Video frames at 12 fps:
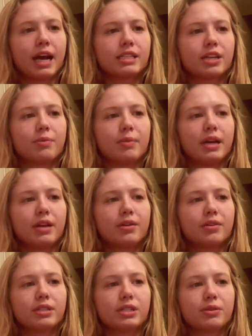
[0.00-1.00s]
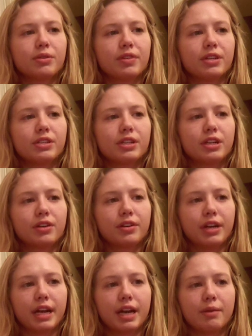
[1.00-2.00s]
As our main goal is to eventually
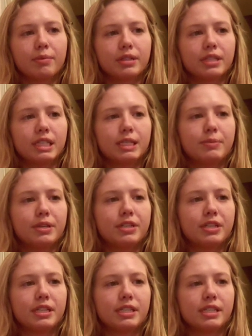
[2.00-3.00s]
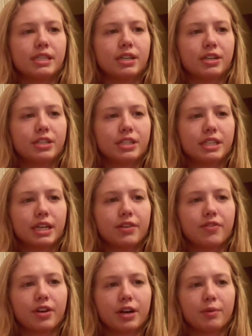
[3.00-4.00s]
create a multi-species
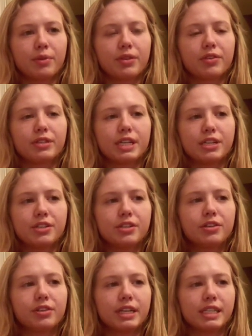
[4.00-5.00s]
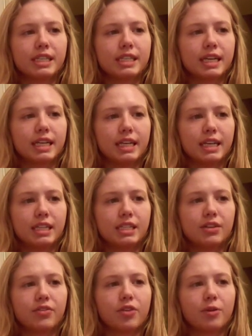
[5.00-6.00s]
synergistic farm with rotational grazing
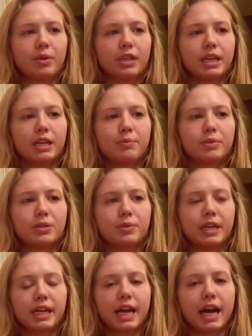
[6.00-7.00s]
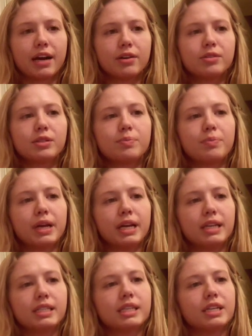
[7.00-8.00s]
techniques formulated between cows,
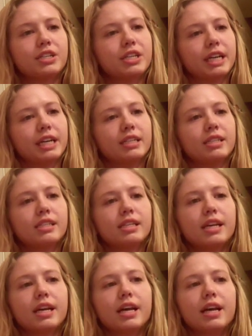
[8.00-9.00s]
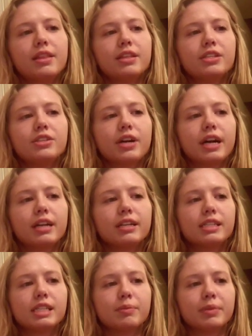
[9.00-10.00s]
pigs, and chickens, this
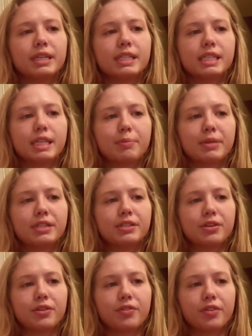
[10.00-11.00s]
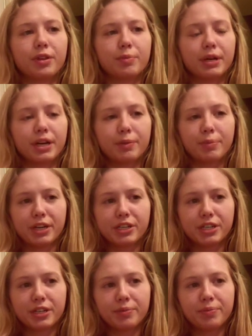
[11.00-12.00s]
trial is simply a stepping stone for the bigger
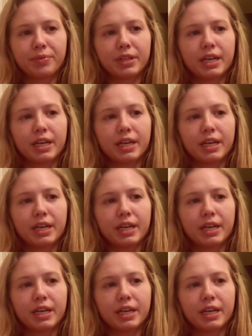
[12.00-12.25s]
picture.